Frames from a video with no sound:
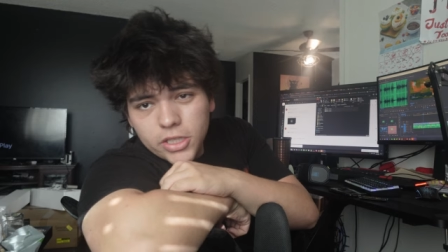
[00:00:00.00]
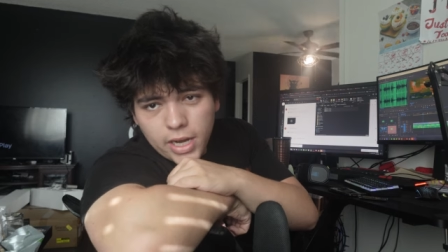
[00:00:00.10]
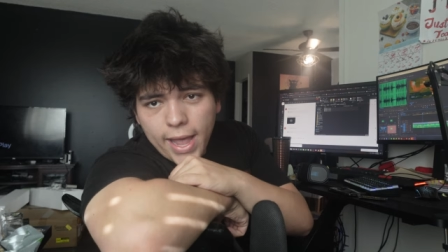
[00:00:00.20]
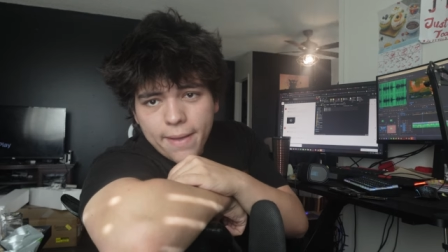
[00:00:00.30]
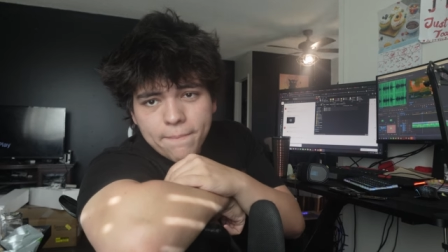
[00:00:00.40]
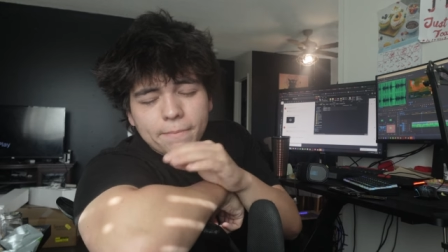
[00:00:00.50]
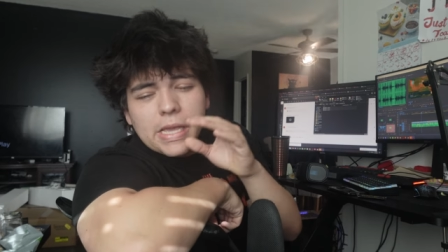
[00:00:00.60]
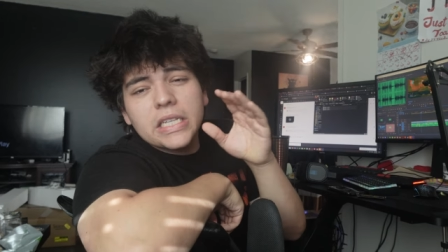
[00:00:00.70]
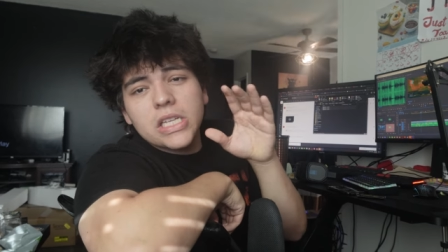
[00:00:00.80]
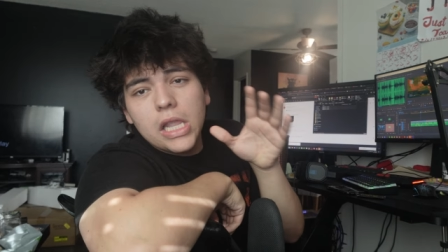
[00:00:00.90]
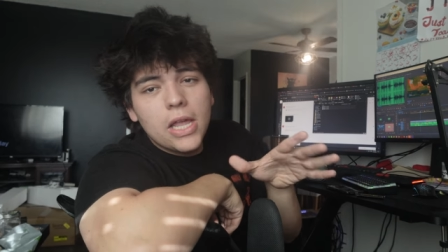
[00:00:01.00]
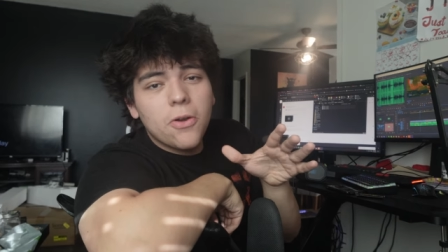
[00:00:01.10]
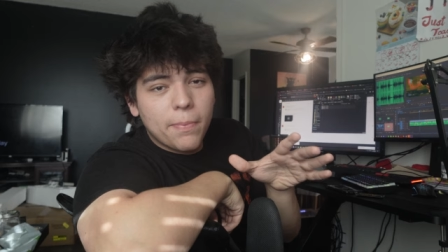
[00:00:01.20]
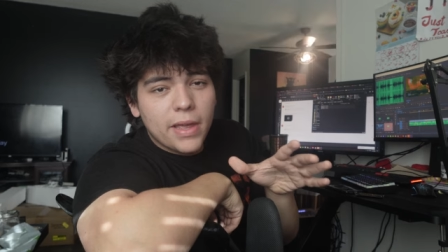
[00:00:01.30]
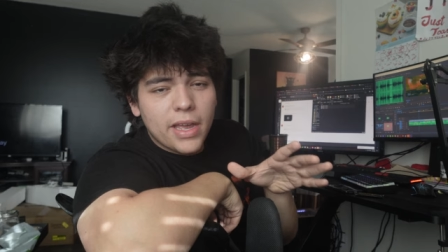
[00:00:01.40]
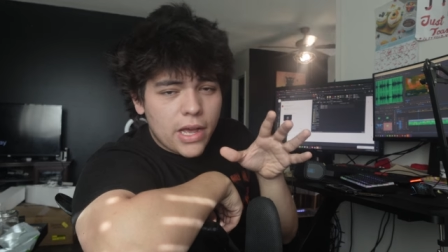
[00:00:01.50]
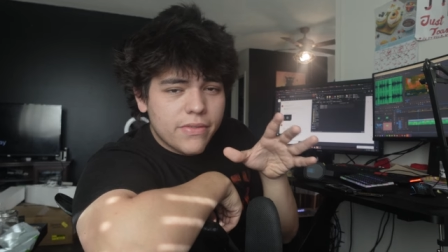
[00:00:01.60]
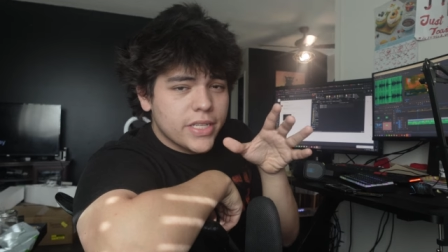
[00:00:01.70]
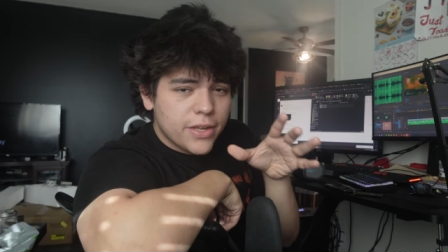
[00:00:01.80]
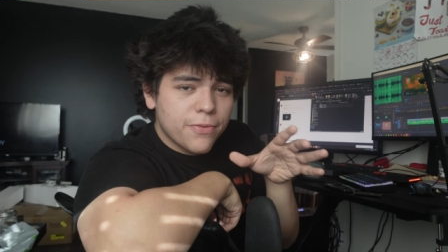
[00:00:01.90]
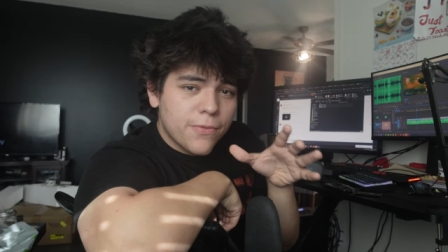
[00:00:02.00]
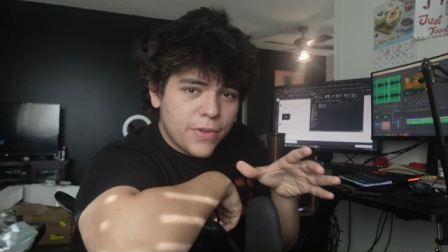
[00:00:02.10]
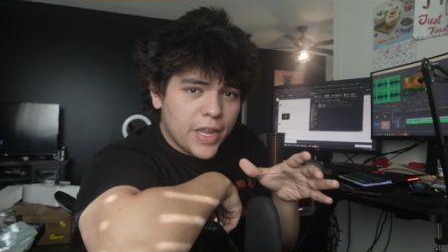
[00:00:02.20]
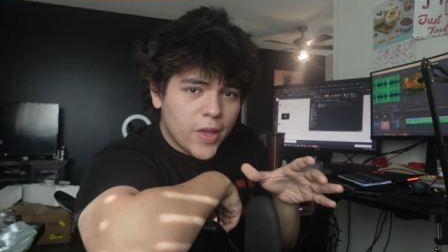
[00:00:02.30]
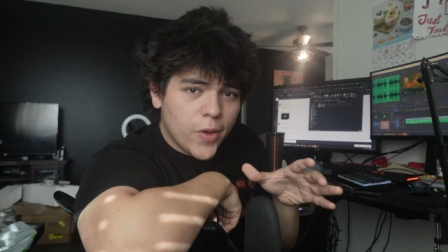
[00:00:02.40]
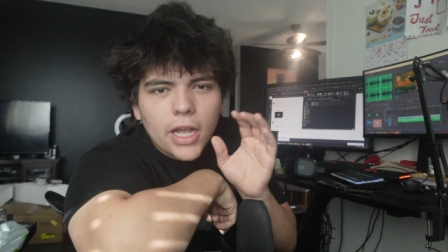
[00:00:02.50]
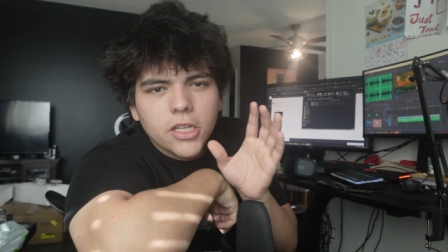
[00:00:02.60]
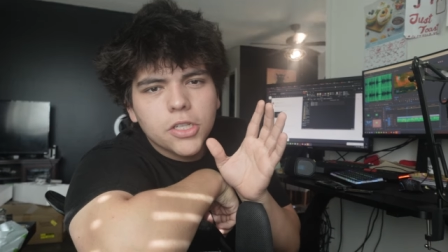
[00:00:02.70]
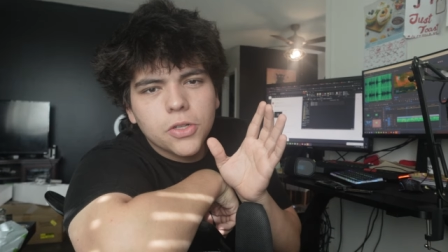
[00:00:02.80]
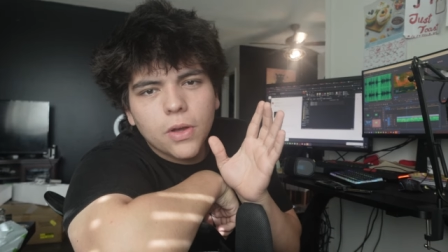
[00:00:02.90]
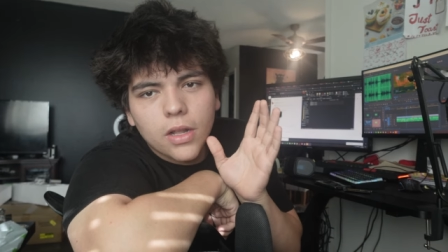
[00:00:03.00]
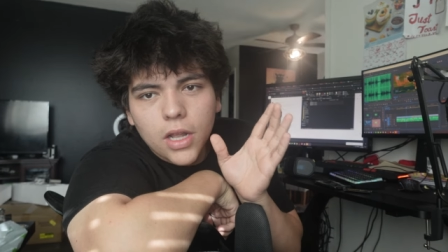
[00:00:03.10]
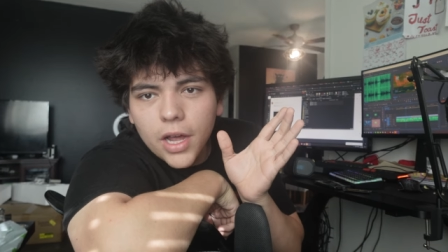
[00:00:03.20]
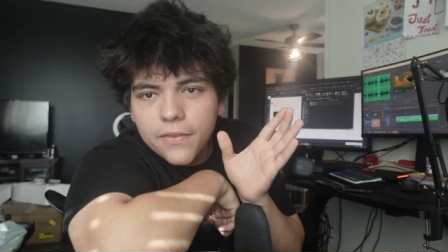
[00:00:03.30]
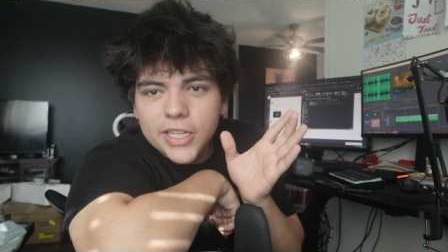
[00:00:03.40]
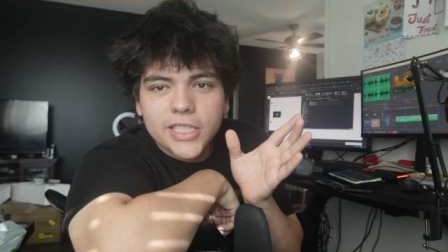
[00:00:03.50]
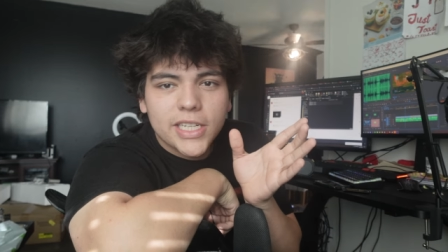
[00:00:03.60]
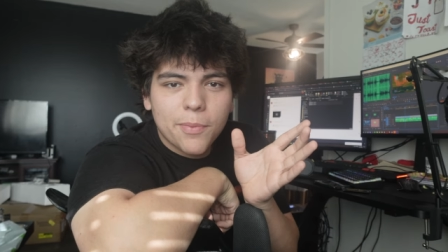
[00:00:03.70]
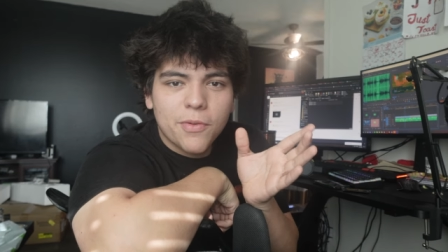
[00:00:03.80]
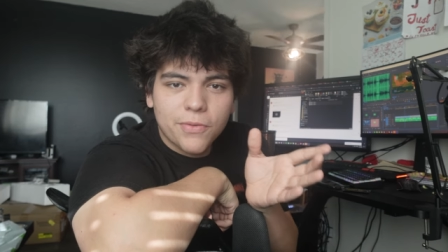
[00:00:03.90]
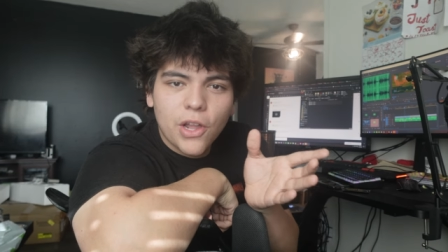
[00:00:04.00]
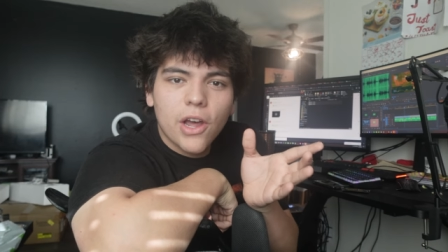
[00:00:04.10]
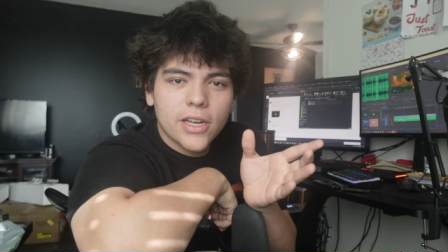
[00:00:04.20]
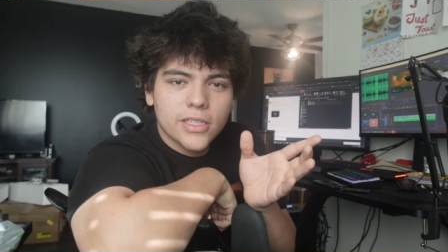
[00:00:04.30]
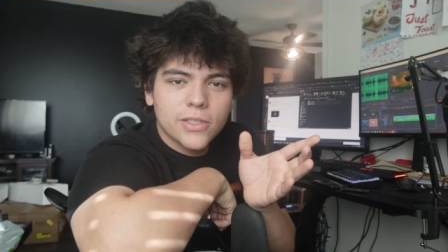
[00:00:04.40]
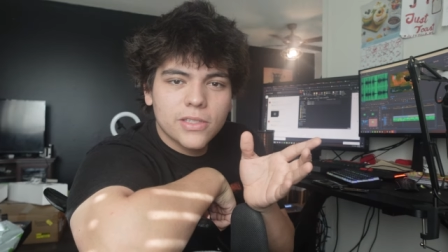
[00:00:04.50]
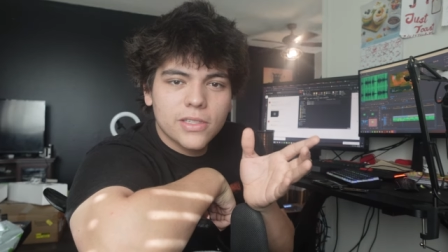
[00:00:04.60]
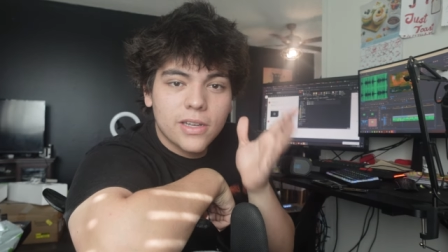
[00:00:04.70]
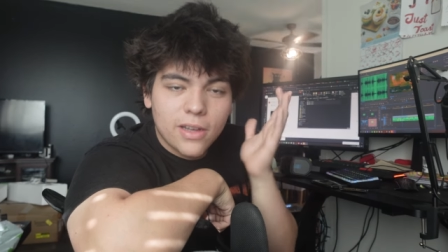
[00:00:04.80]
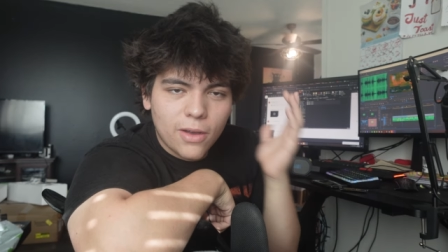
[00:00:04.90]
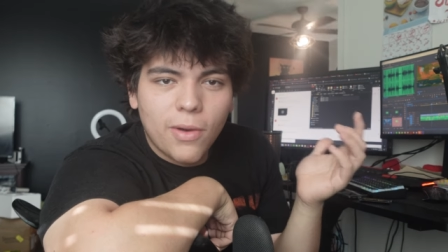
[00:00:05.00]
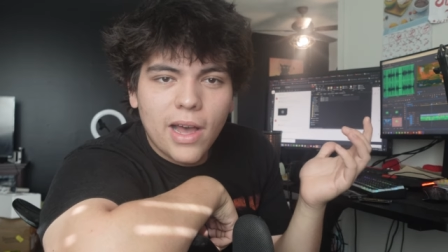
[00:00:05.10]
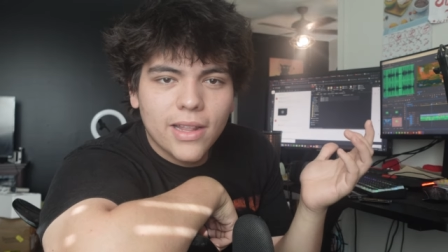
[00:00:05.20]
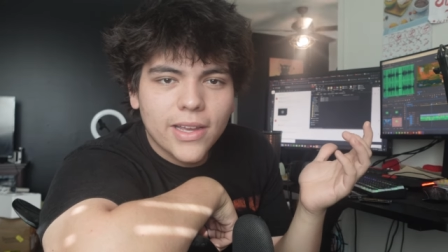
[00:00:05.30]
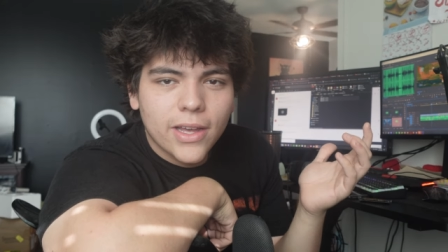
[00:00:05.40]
Today is a little bit of a different video. I used to do a lot of these type of vlogs a while